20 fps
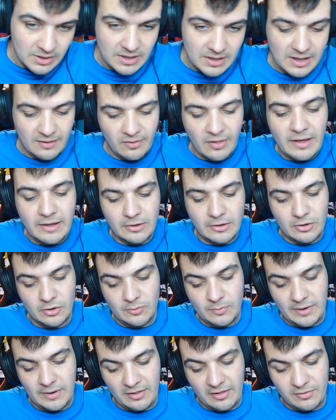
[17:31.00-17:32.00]
like good
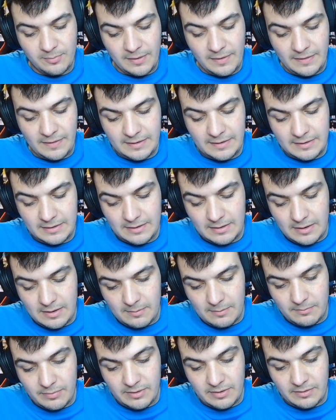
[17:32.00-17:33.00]
when I smell it,
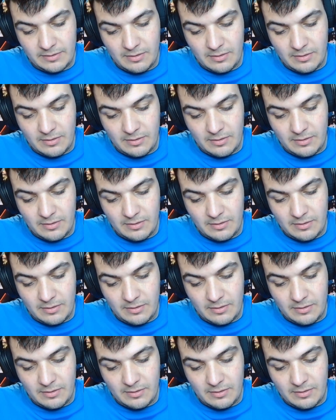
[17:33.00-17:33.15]
but